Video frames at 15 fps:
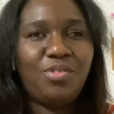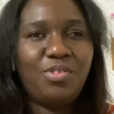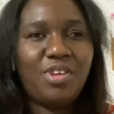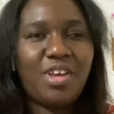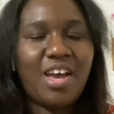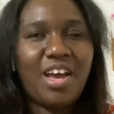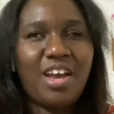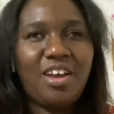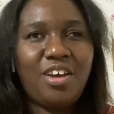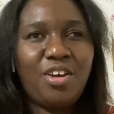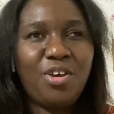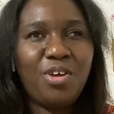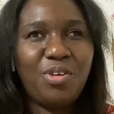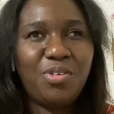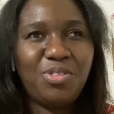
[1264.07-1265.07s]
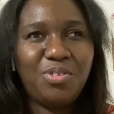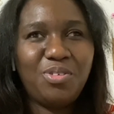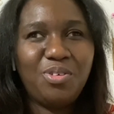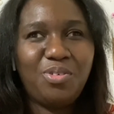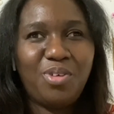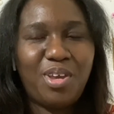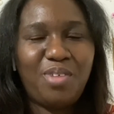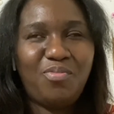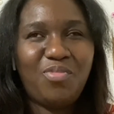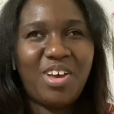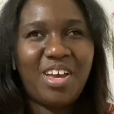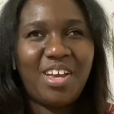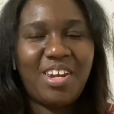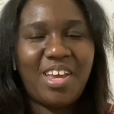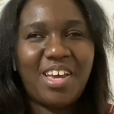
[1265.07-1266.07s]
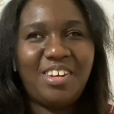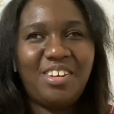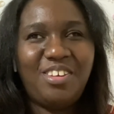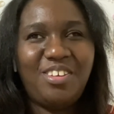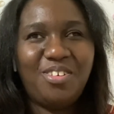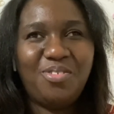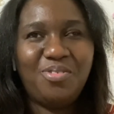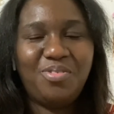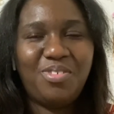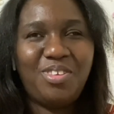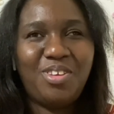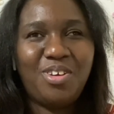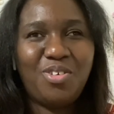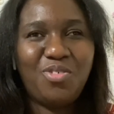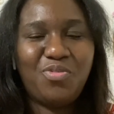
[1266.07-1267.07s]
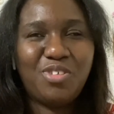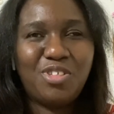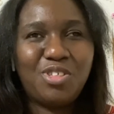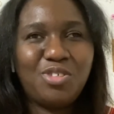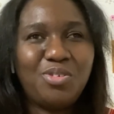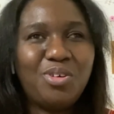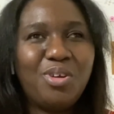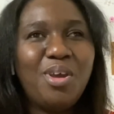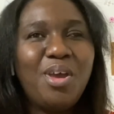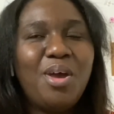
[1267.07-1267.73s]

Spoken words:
I heard through the grapevine, I don't know for sure,